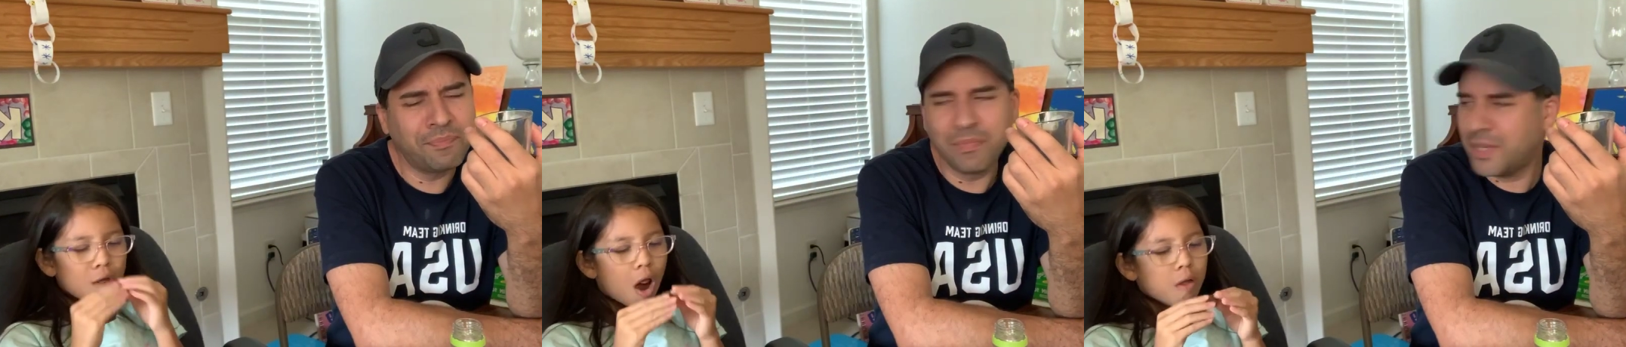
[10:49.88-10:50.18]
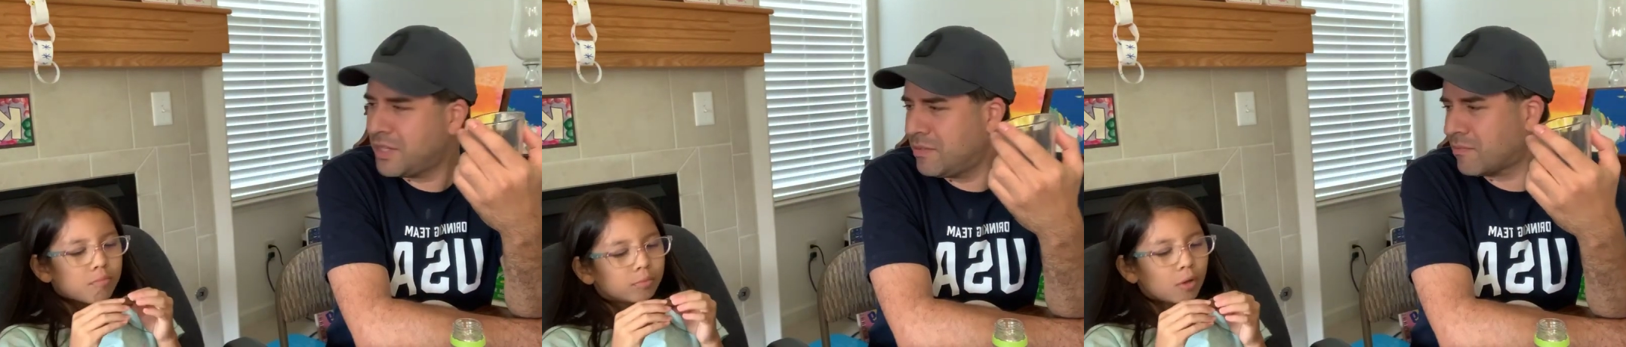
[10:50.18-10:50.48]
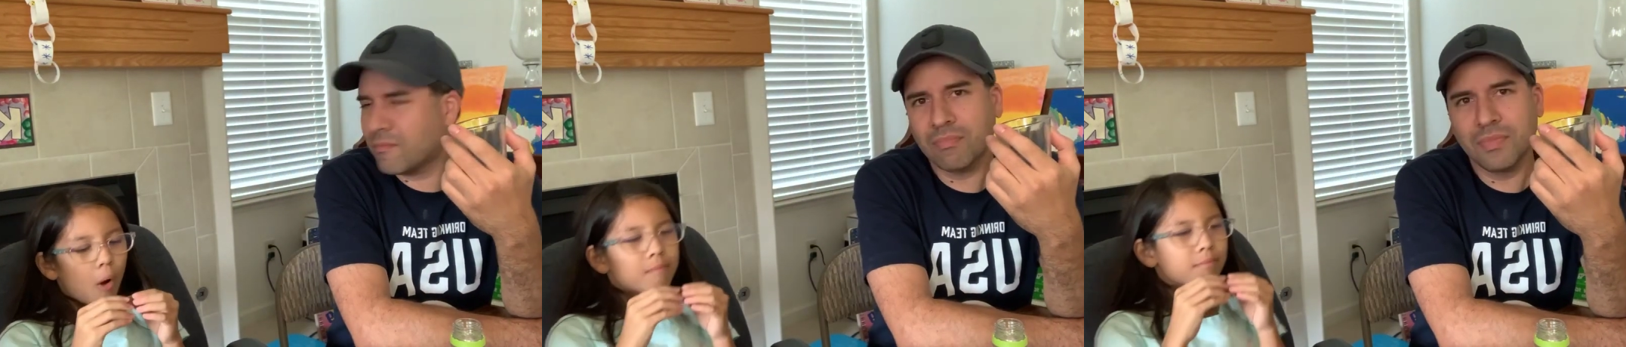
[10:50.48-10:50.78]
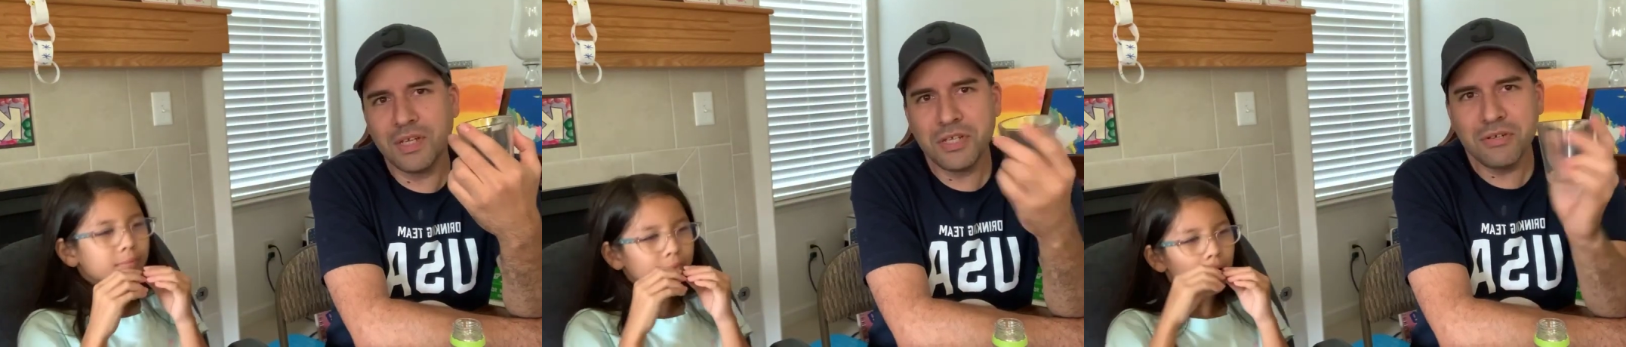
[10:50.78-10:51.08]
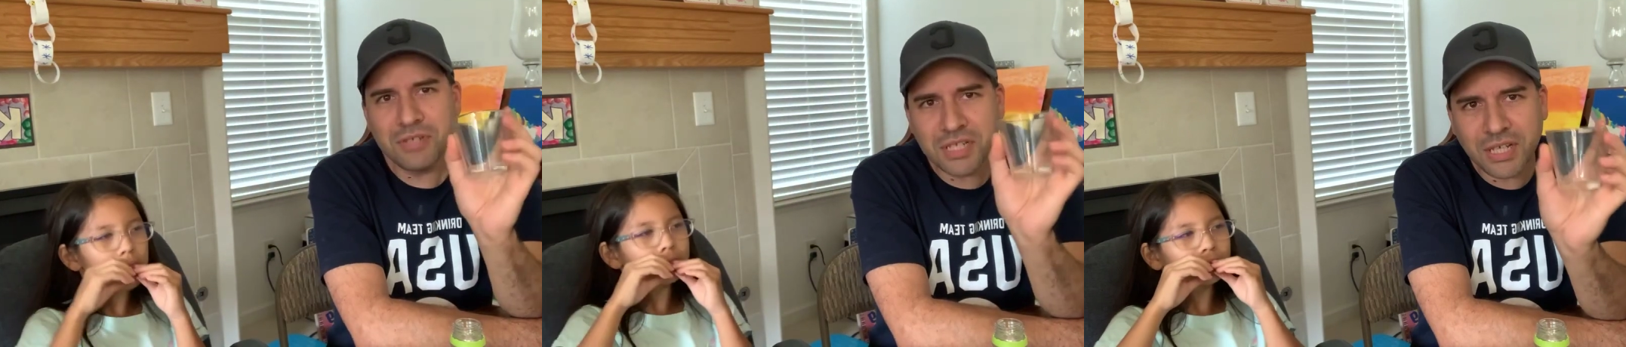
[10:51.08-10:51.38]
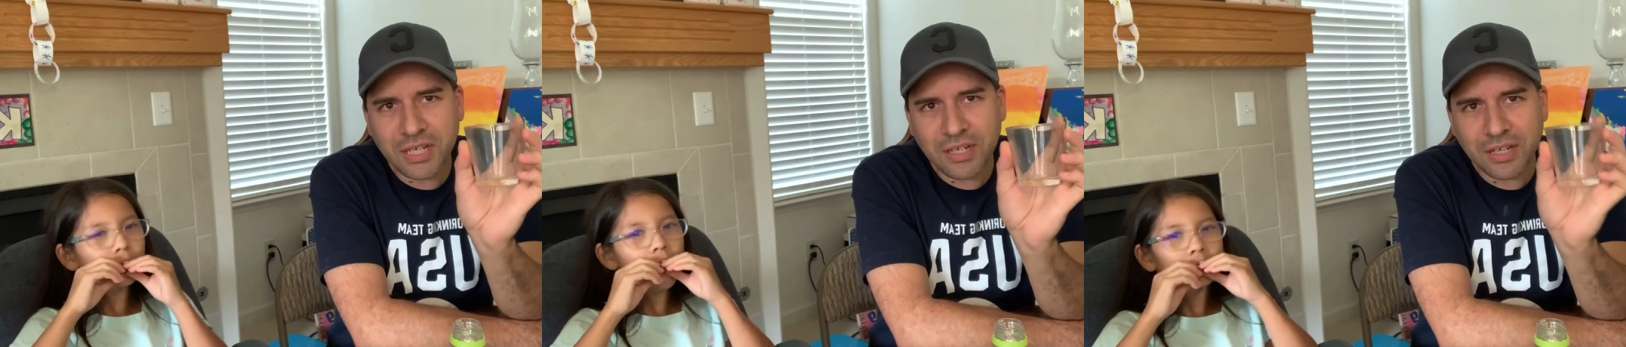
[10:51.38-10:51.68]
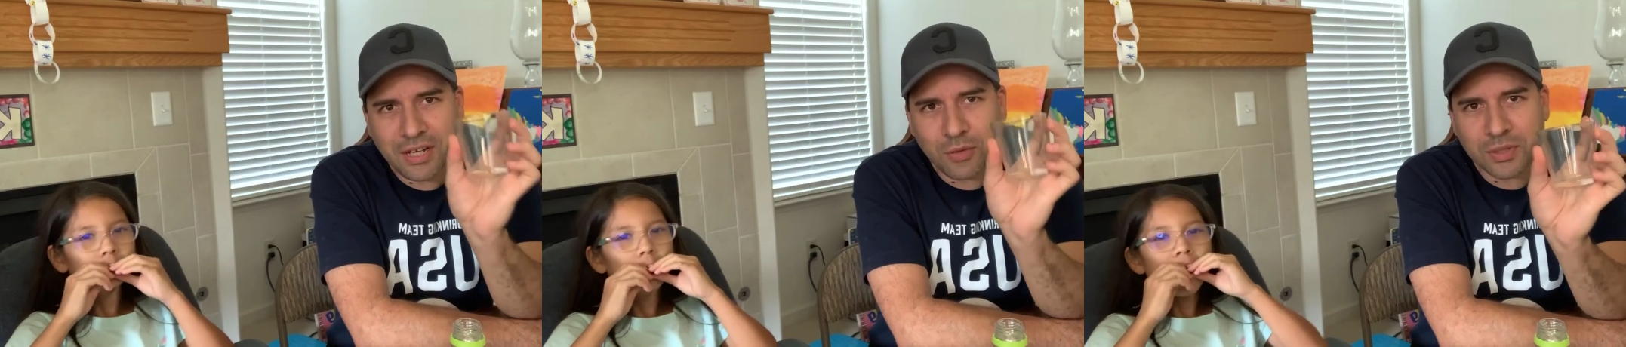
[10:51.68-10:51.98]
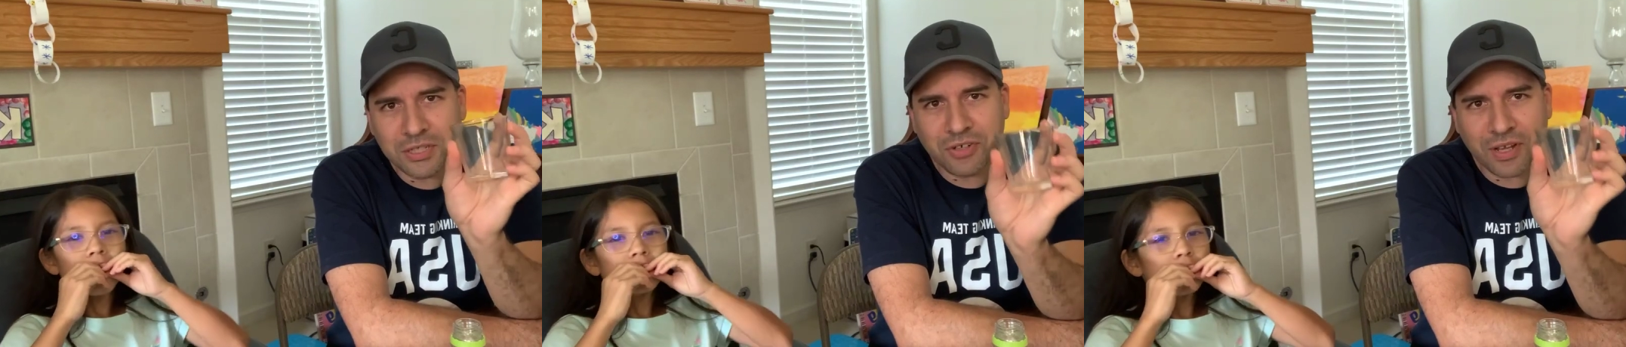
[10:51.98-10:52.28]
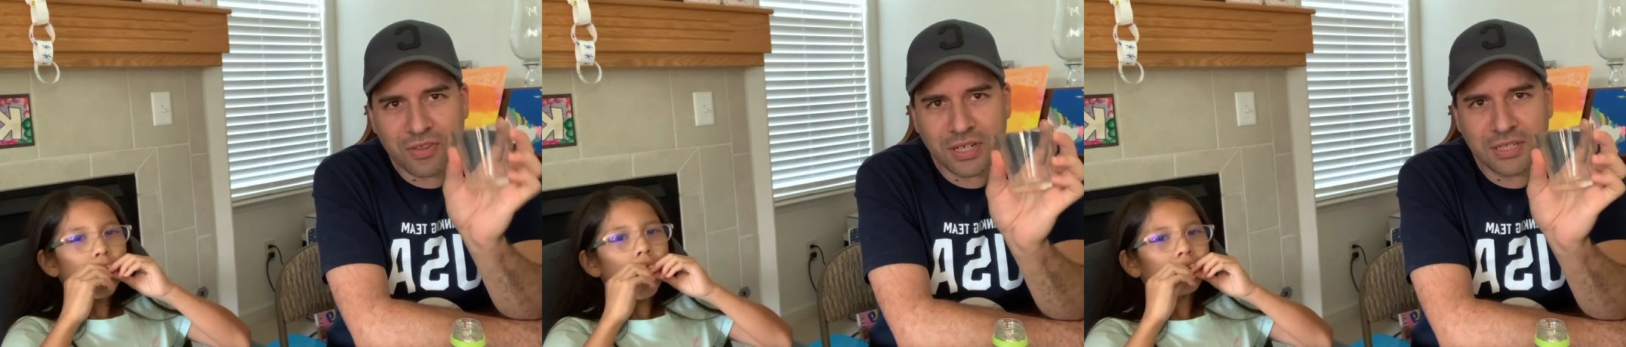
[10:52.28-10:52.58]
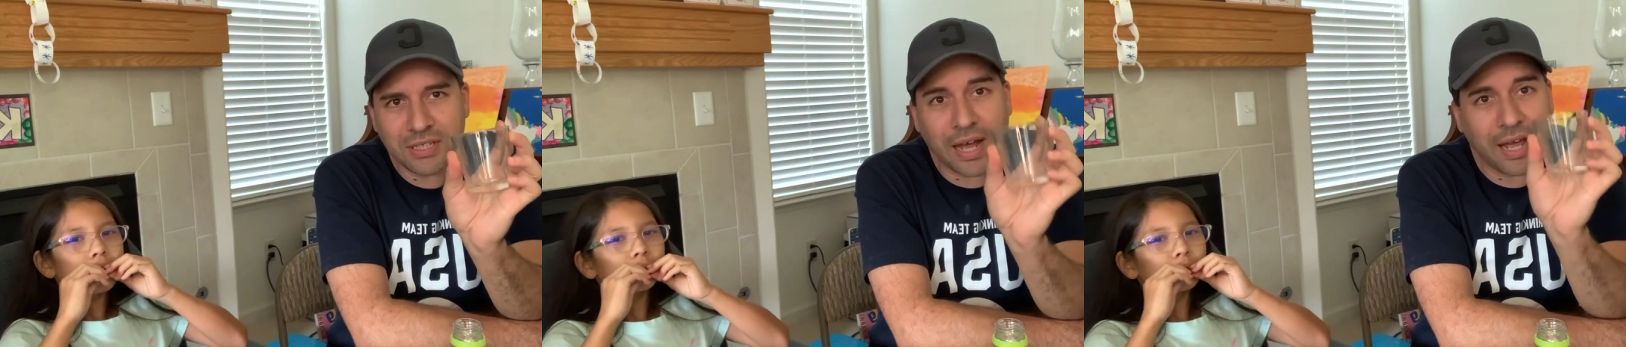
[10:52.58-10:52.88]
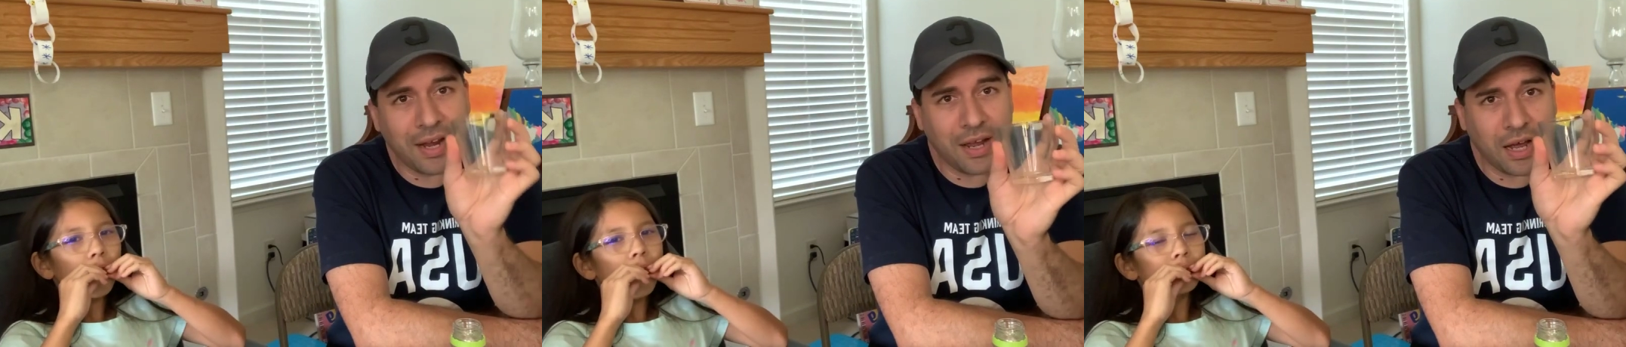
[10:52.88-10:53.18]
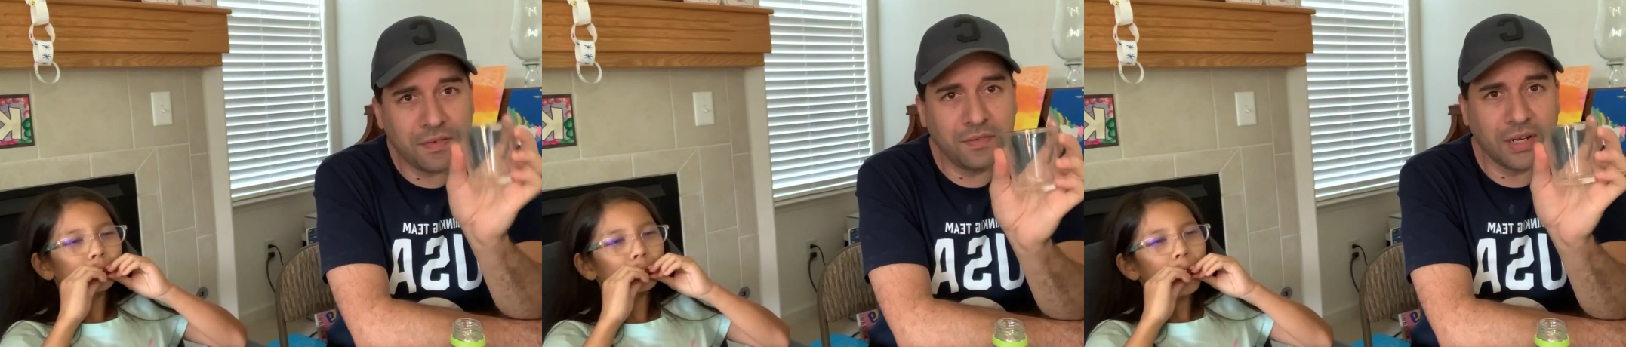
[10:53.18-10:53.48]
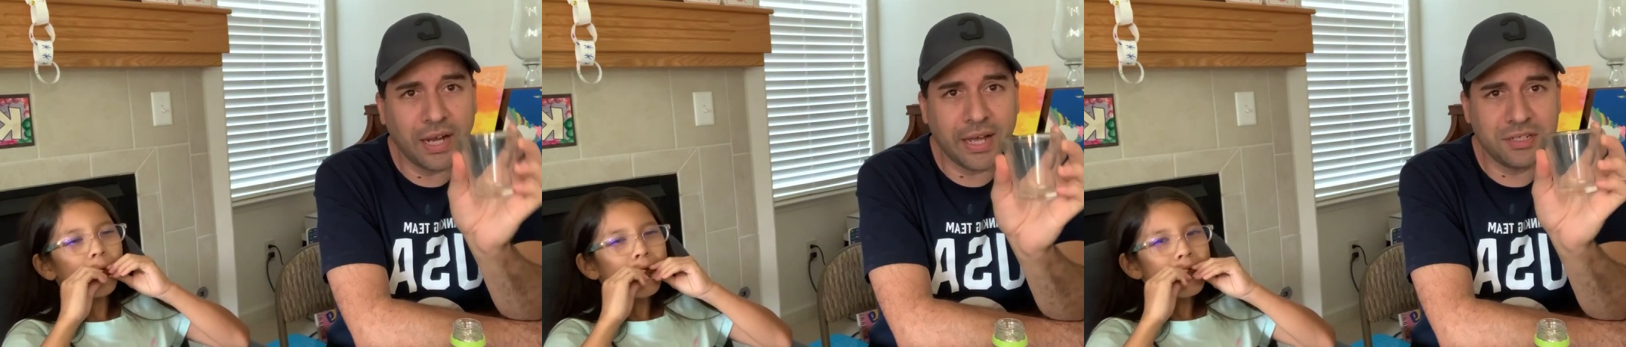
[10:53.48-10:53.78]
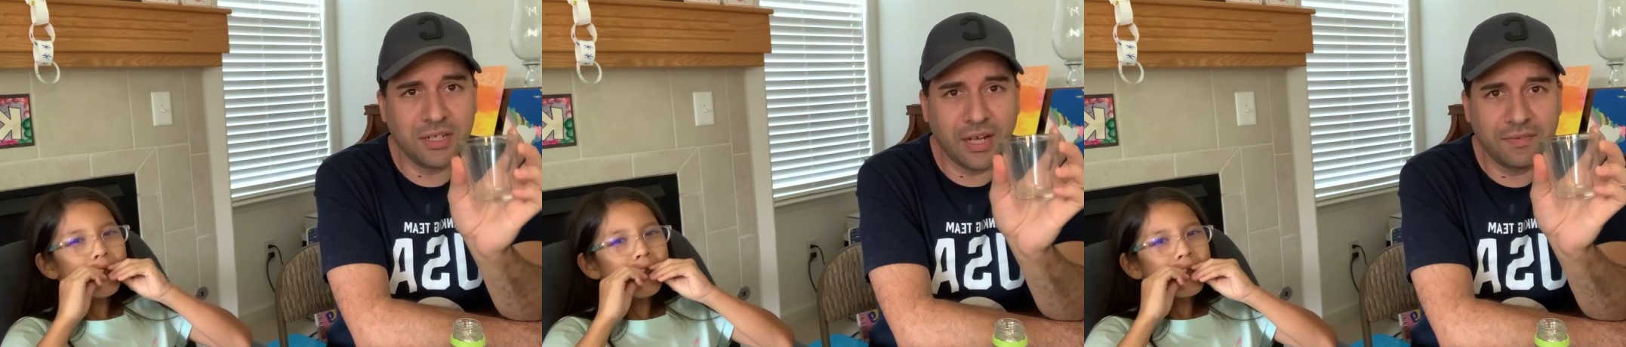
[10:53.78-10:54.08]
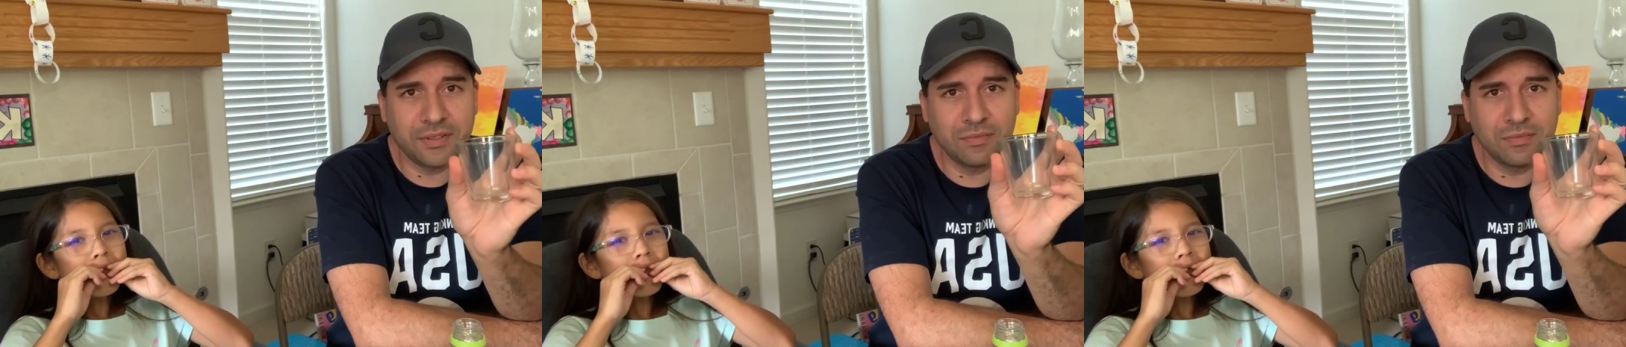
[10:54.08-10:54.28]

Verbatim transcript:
Speaker 1: Did Did you see anyone drink this? I had half of a glass left.